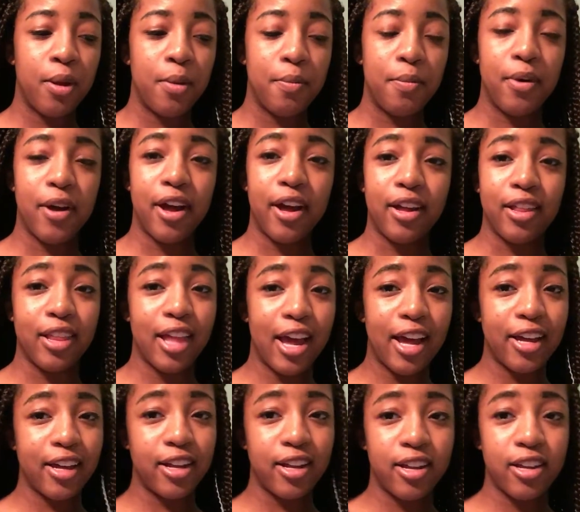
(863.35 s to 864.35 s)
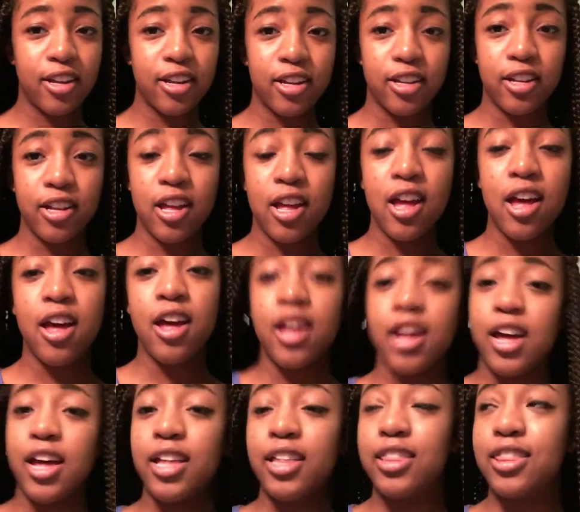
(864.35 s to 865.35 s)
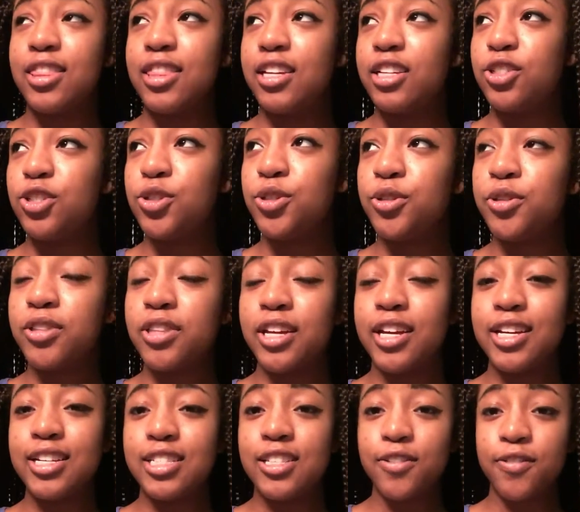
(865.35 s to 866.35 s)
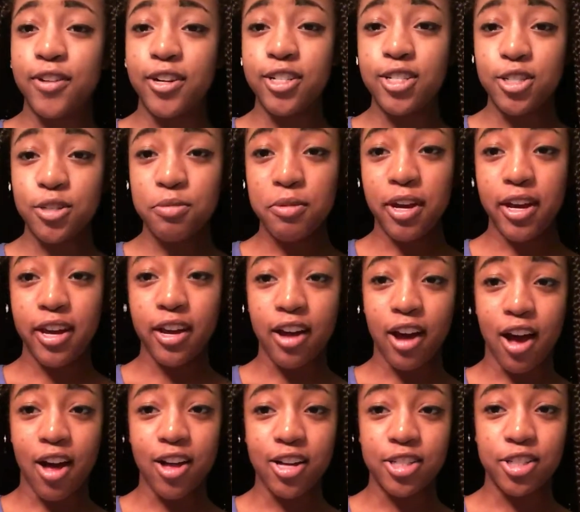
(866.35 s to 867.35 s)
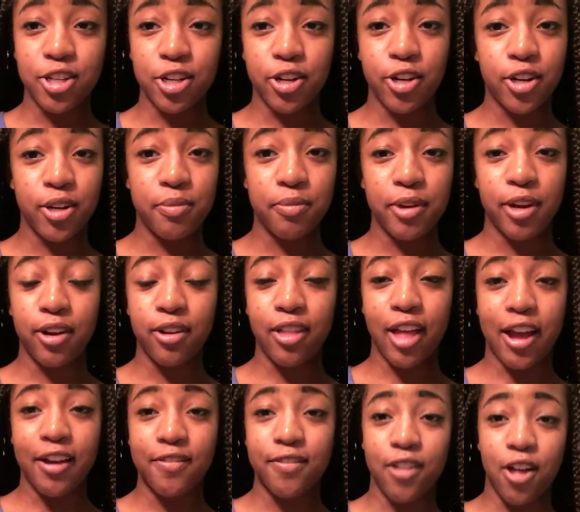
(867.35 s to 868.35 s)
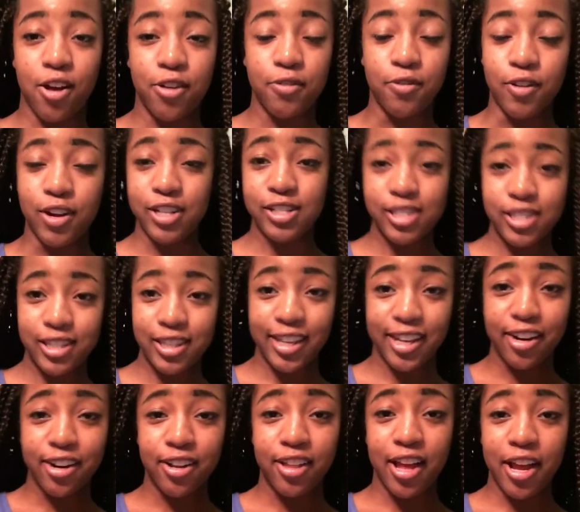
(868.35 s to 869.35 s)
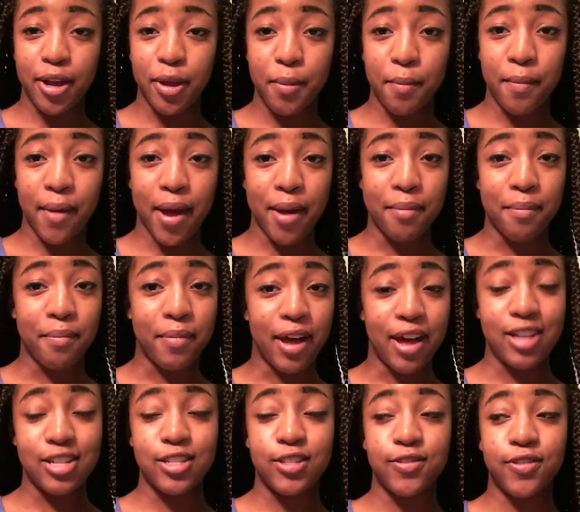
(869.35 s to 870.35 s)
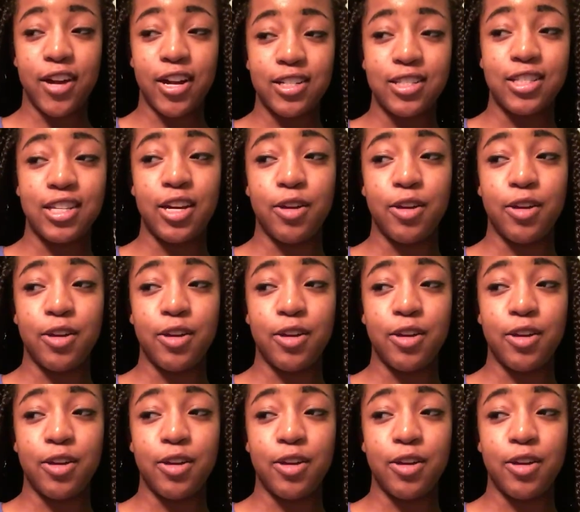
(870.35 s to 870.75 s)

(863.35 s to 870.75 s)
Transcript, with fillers: But like, the truth is, the friends you make in college are going to be your lifelong friends, and they're like my best friends.